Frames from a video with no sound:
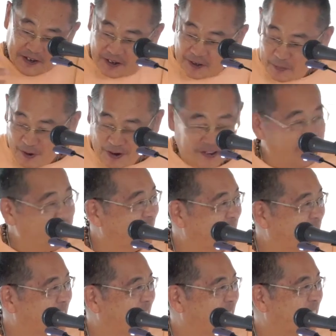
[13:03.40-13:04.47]
another body
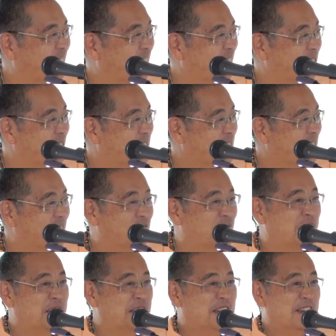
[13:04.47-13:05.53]
according to his
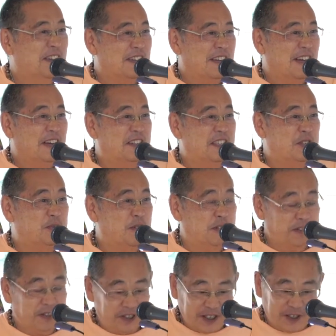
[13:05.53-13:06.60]
karma. And this way,
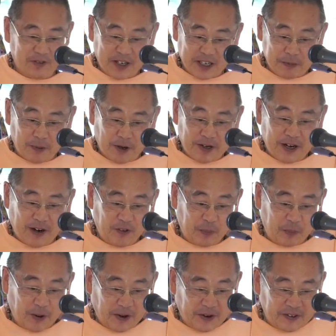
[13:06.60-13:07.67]
the jiva gets body
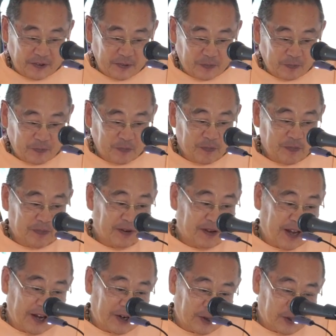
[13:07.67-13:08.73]
after body,
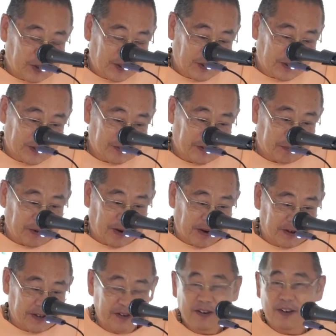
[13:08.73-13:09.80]
and according to the
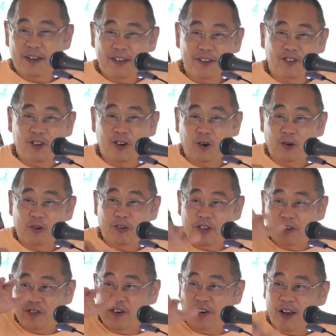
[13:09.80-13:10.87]
body, he'll go to
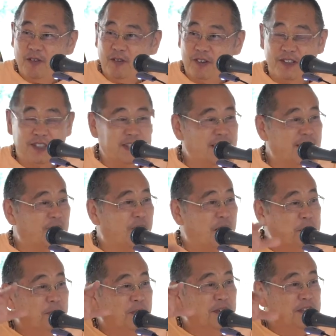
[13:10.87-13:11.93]
different levels. He can go
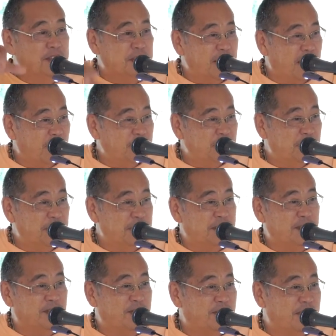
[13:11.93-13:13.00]
upwards or
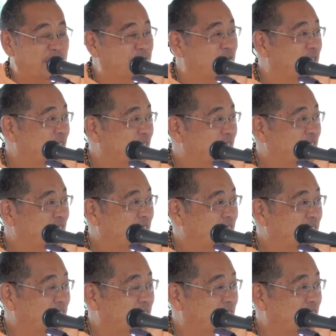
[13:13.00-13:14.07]
downwards or whatever.
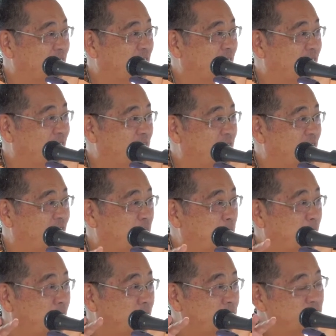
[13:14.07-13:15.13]
He can get higher and higher
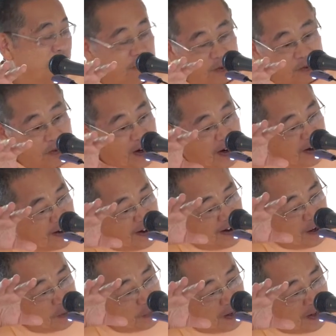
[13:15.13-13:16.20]
body and go to higher and
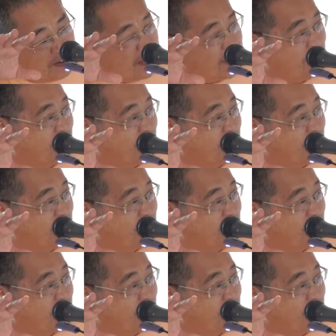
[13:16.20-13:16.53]
higher planets